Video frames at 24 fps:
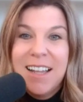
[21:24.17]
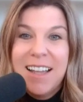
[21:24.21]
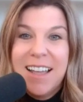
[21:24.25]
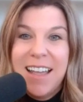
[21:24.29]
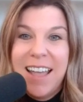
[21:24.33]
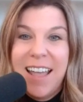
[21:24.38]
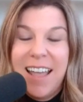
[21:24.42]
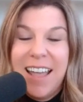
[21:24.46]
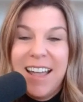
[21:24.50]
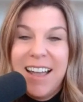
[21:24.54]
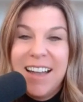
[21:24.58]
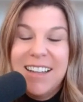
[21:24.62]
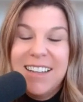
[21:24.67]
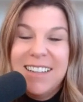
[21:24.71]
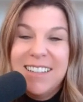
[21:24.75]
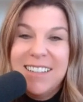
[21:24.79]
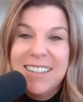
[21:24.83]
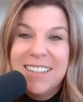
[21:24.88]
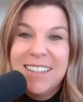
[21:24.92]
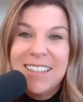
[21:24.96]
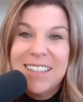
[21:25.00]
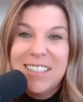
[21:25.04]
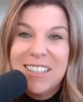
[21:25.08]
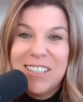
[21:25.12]

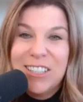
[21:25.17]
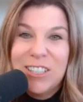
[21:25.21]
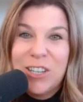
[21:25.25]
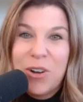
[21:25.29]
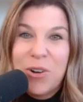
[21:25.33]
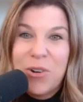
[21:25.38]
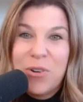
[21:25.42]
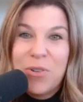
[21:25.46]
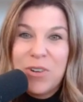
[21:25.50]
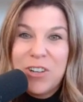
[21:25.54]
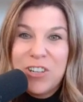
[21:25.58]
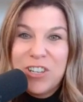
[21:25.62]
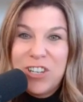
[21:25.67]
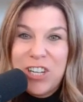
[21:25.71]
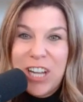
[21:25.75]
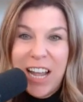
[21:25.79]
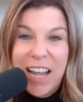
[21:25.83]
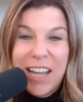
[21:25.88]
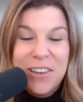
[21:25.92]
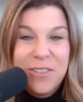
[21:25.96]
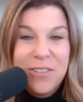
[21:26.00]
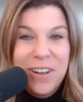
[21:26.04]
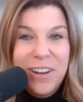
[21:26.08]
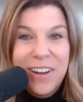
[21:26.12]
And so
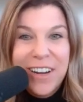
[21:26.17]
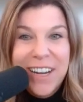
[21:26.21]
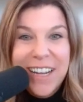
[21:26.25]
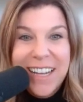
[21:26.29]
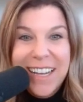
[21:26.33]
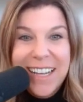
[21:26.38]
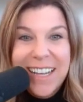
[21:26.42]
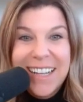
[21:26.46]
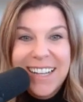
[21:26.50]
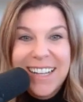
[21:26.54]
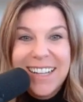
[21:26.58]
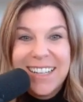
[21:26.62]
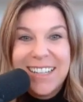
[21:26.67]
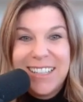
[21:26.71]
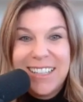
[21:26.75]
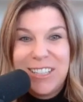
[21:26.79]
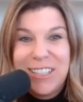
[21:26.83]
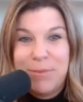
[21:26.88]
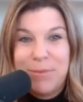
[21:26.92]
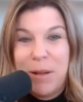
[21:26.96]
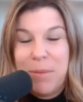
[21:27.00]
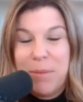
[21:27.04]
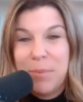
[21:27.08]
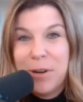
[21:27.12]
January is
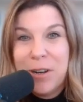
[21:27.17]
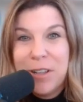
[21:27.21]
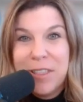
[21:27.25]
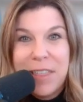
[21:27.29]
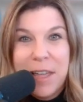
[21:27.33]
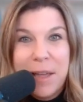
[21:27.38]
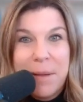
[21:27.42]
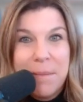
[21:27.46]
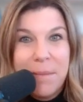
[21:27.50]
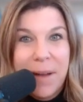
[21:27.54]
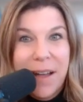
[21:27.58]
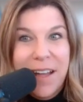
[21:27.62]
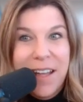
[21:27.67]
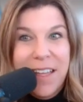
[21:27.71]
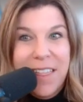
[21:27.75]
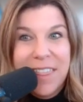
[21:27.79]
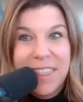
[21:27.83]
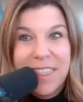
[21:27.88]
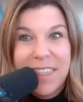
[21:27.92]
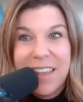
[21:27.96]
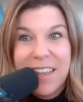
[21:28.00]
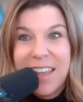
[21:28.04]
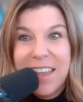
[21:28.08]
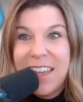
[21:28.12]
my birthday
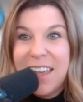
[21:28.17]
month.